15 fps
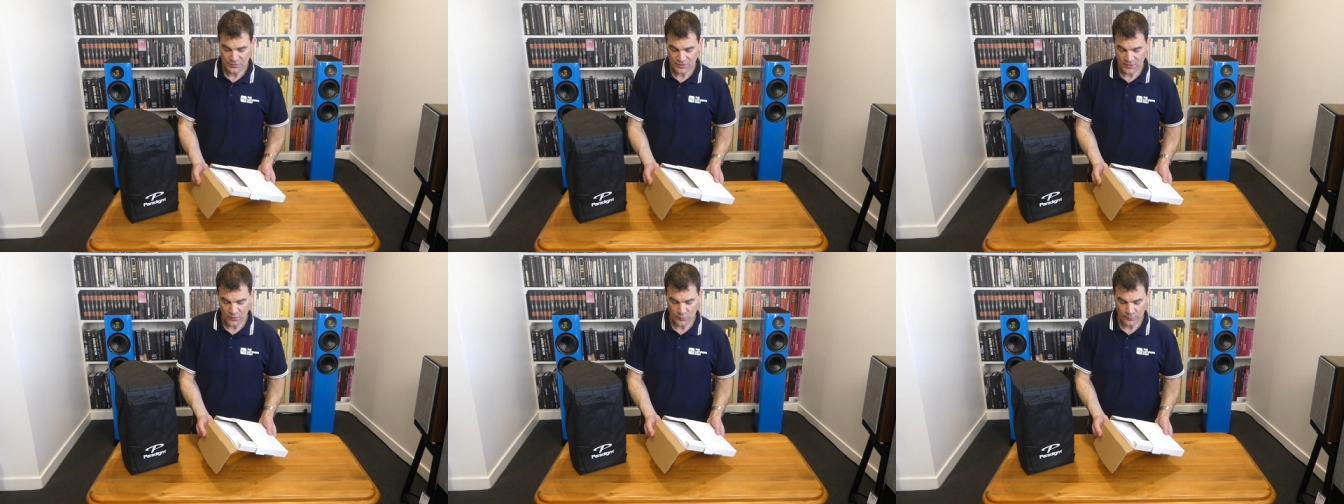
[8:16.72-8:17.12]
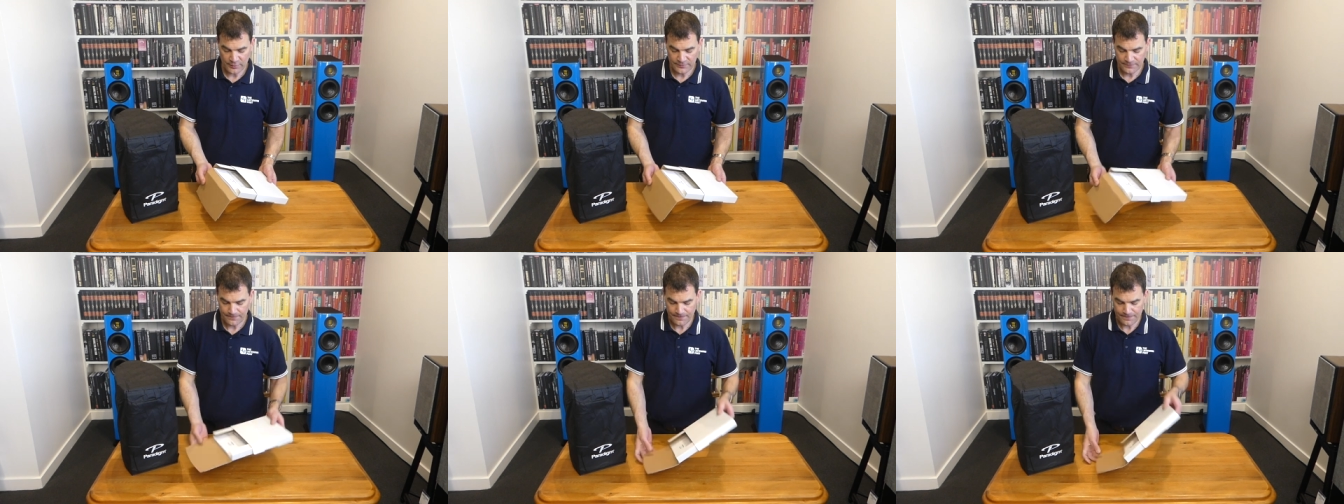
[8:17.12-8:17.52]
to
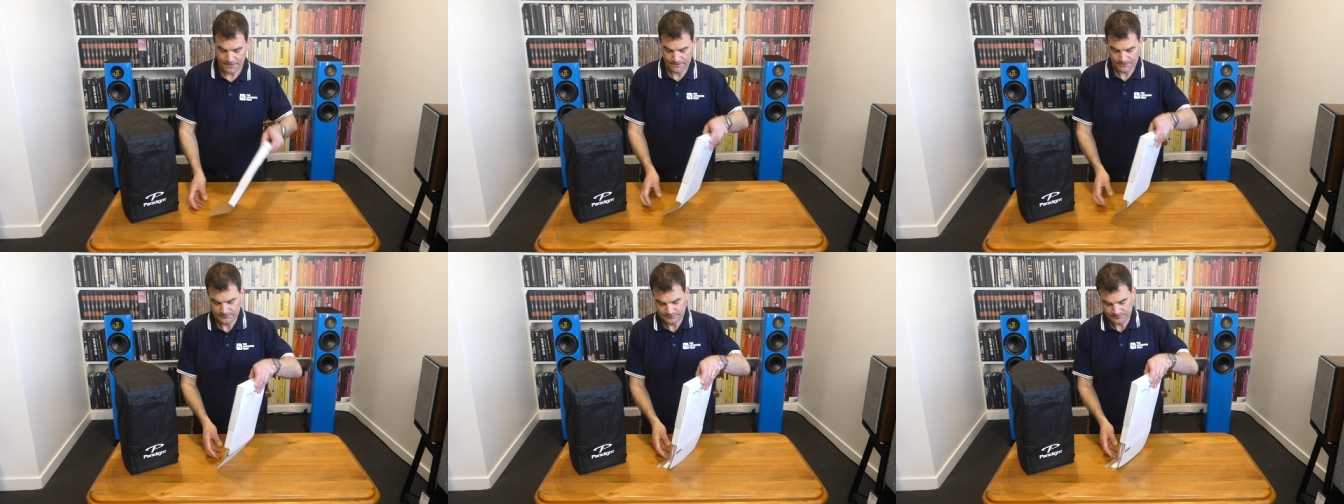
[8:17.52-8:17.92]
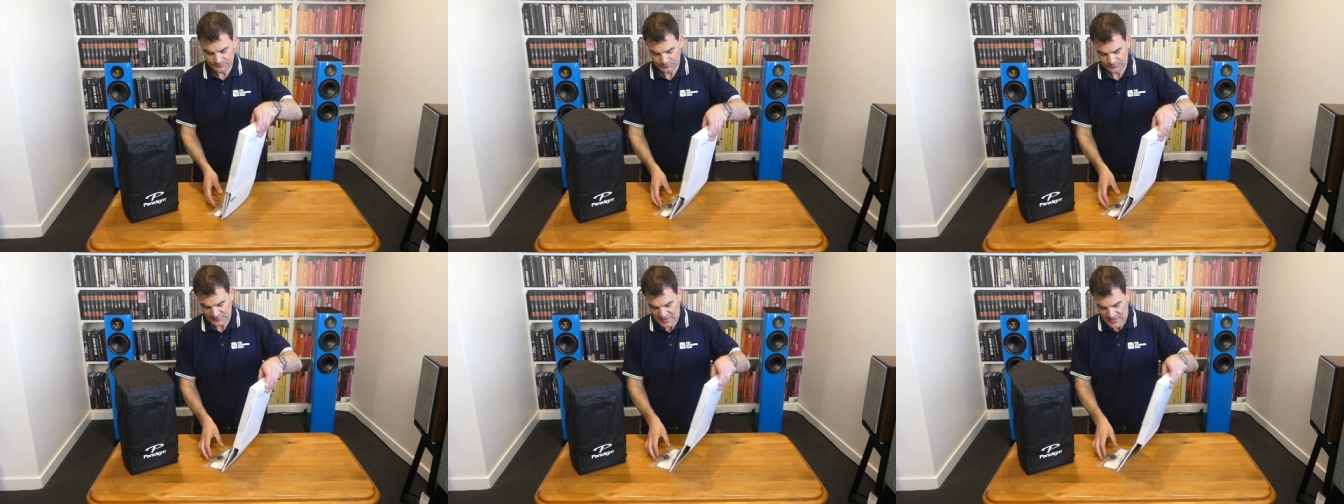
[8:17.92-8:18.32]
open.
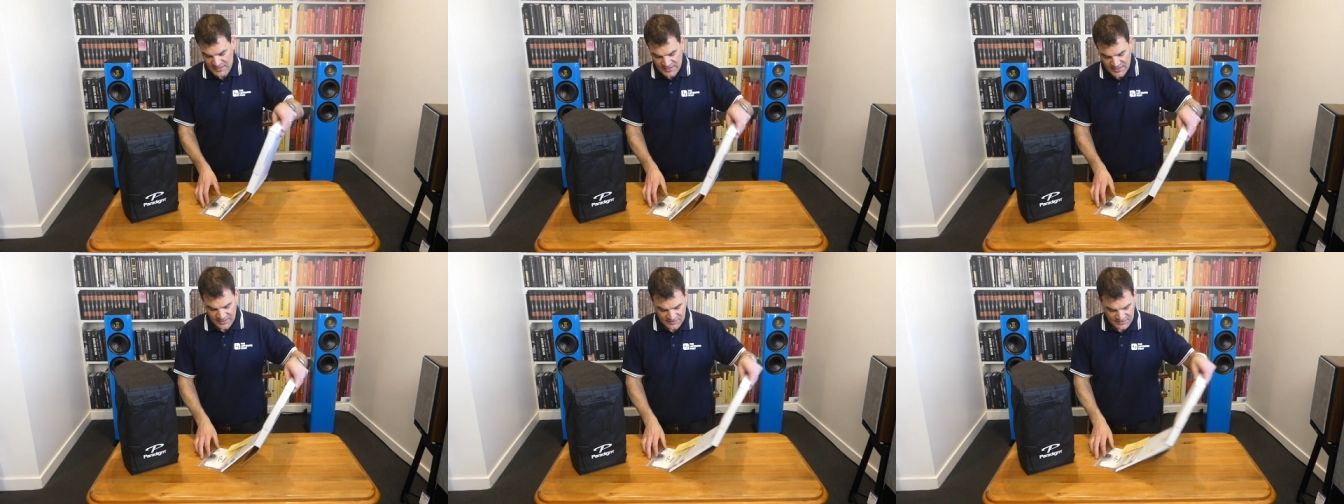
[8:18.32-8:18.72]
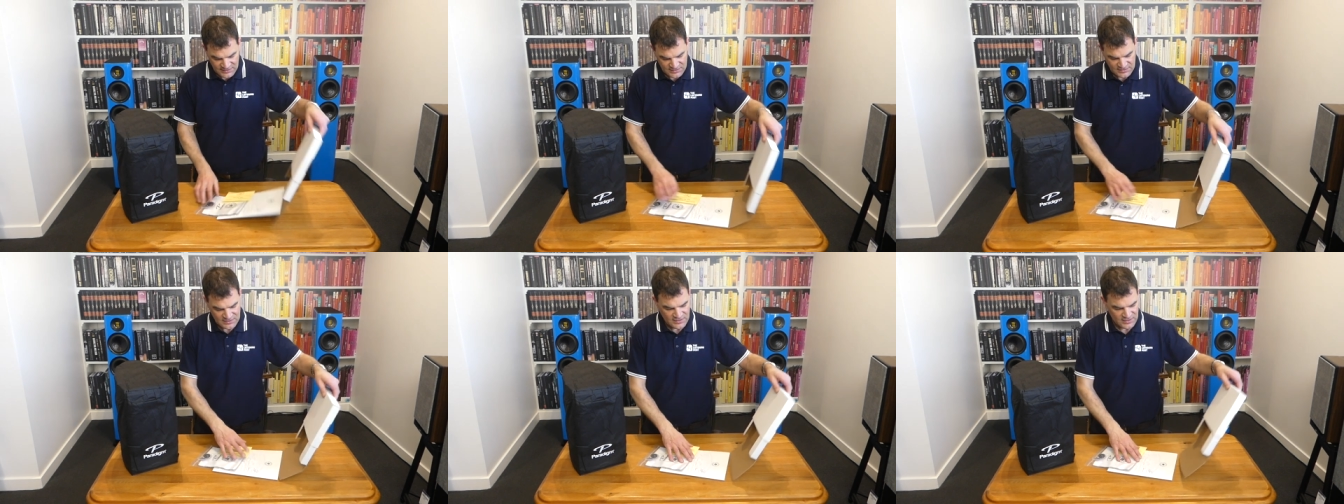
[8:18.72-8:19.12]
And
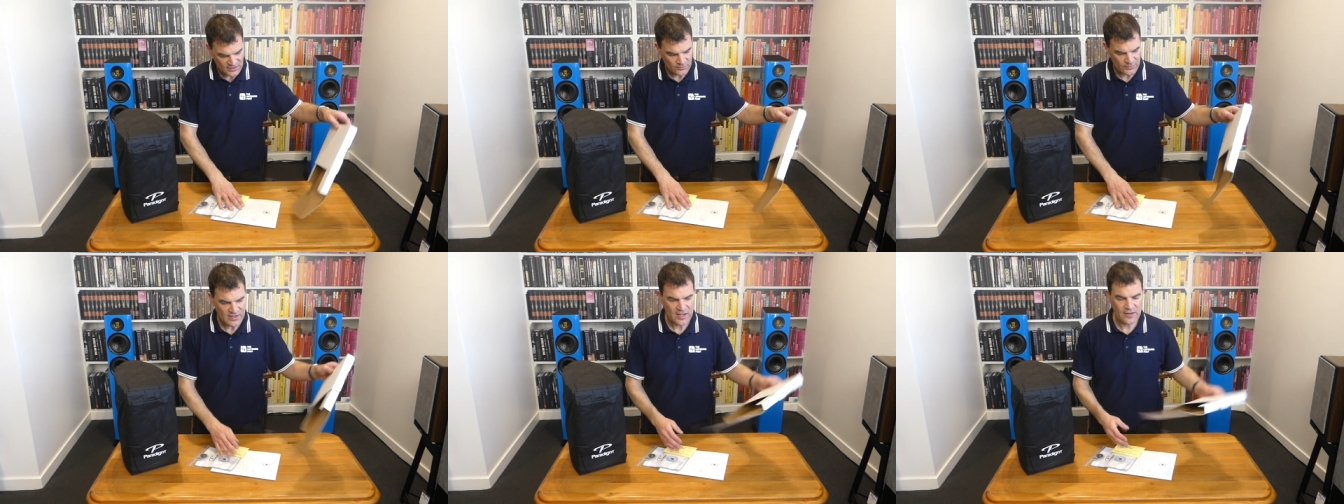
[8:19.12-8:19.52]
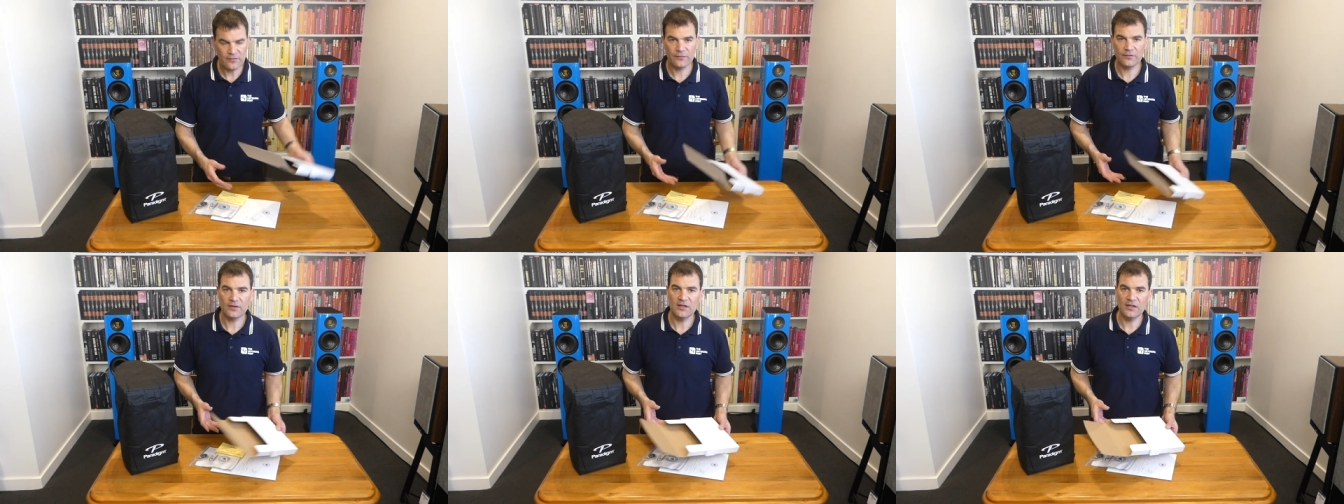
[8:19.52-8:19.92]
in here we
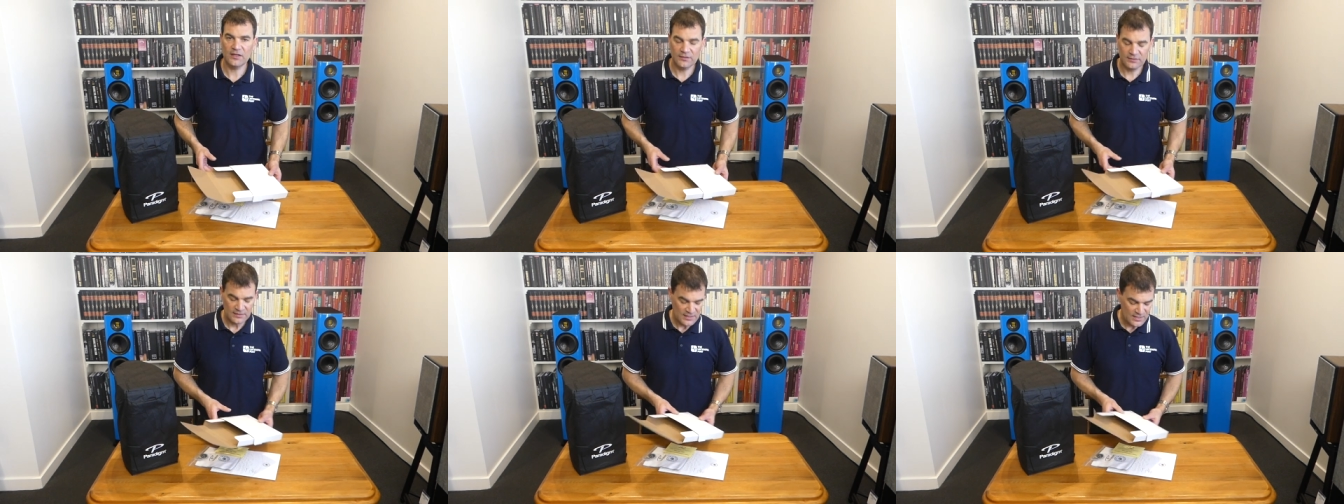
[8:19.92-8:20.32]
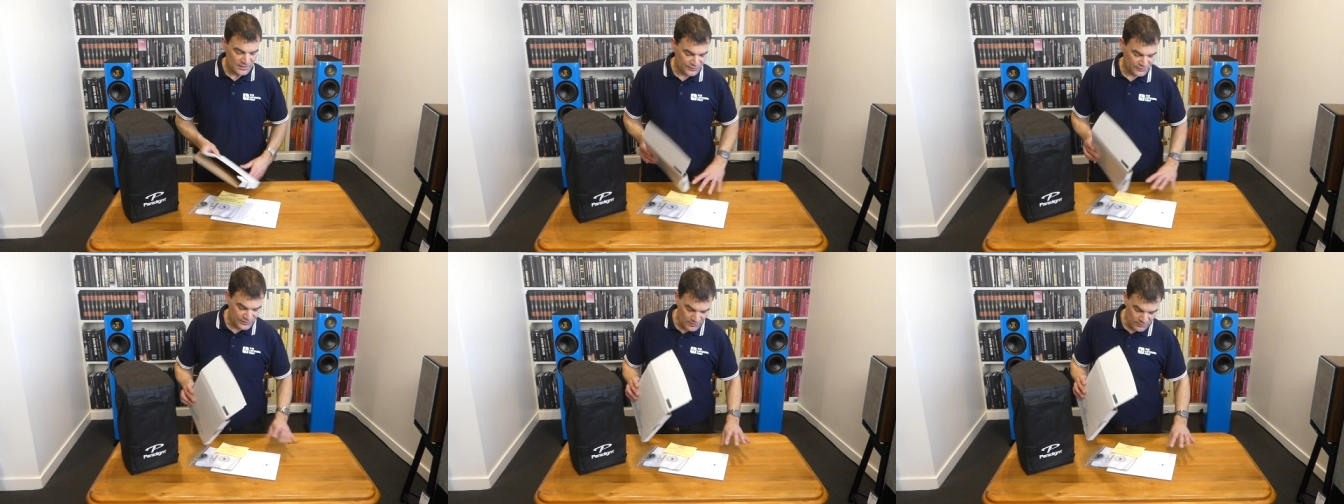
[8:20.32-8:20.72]
have a
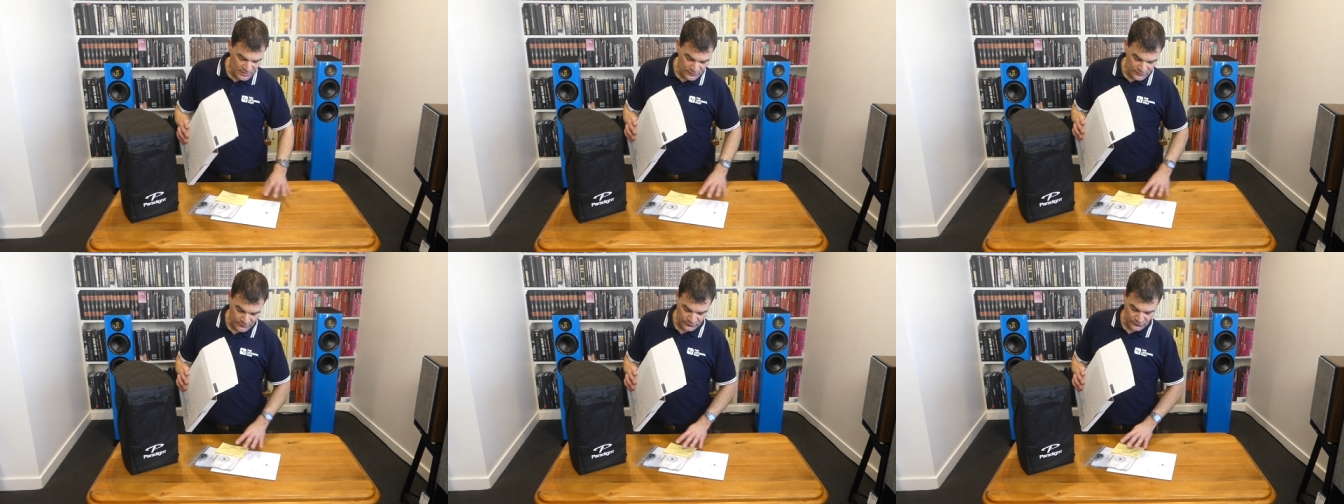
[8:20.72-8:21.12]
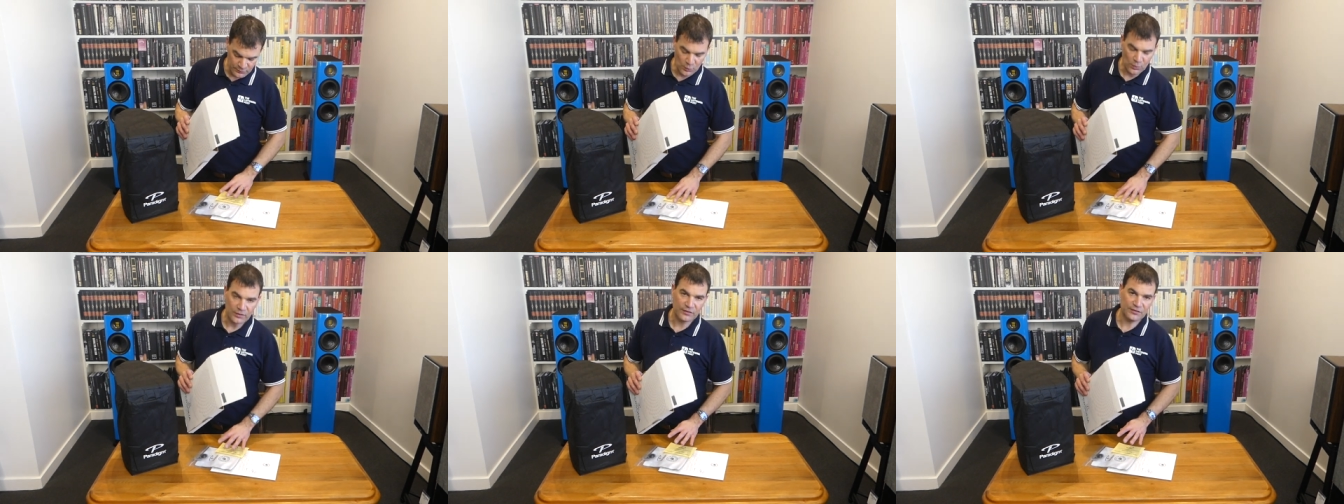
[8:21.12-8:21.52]
series of
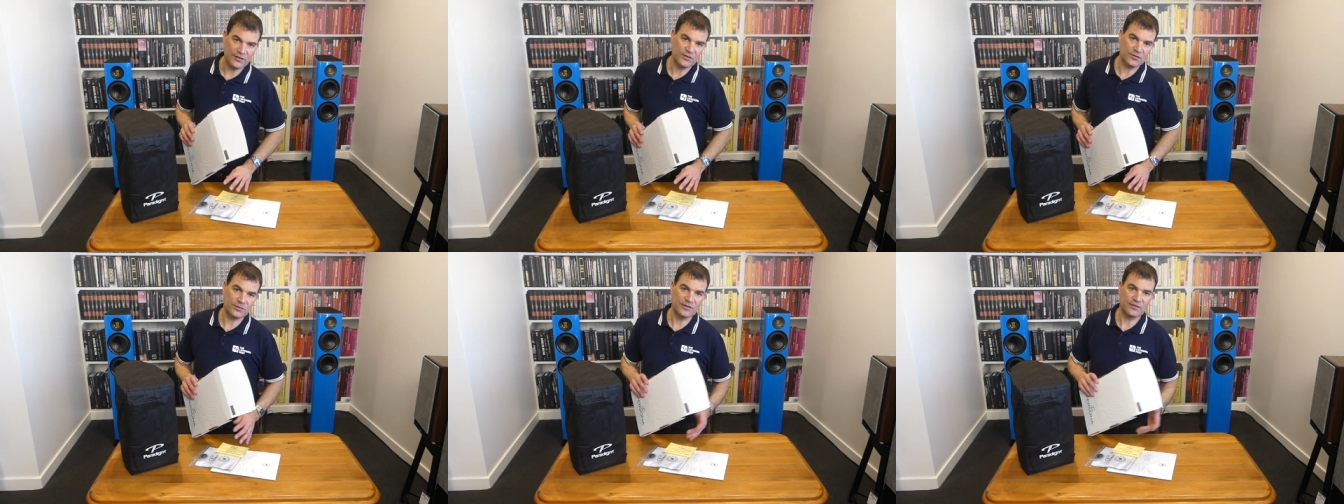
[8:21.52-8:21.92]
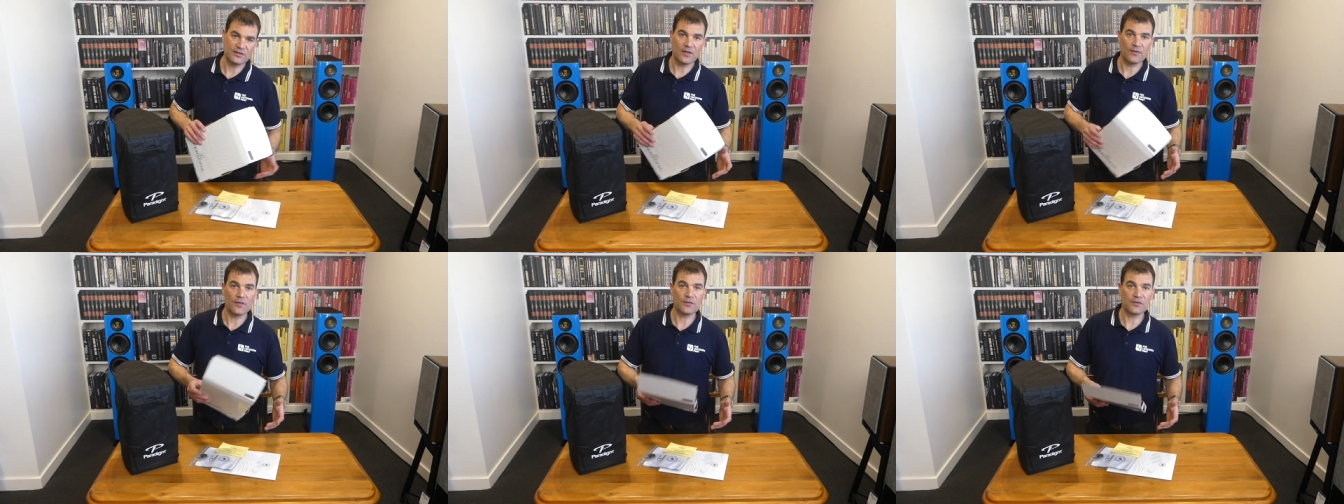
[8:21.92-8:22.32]
small accessories and
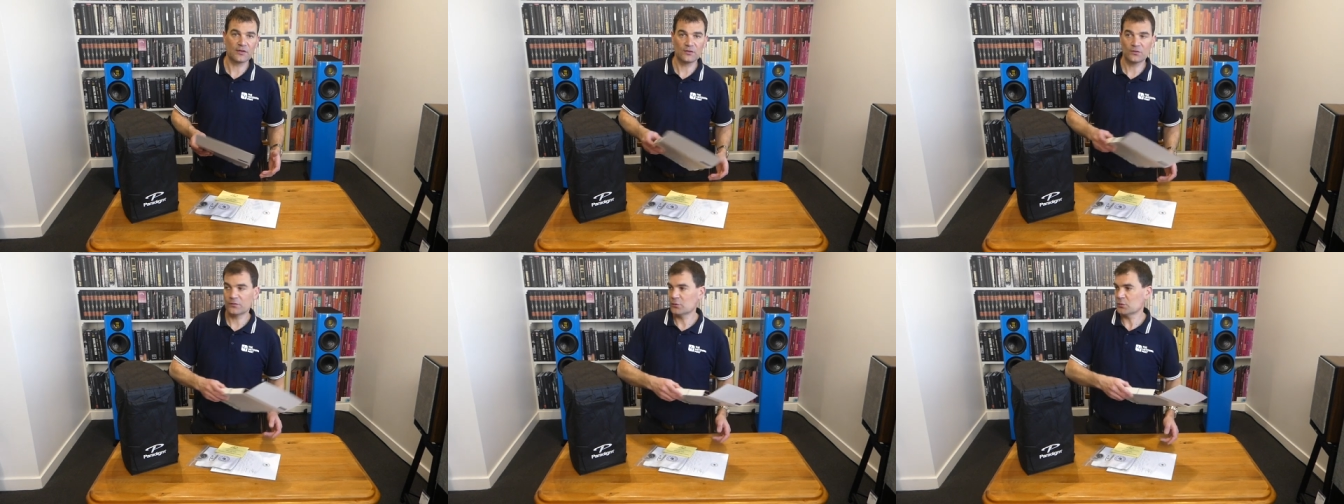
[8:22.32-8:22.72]
other things for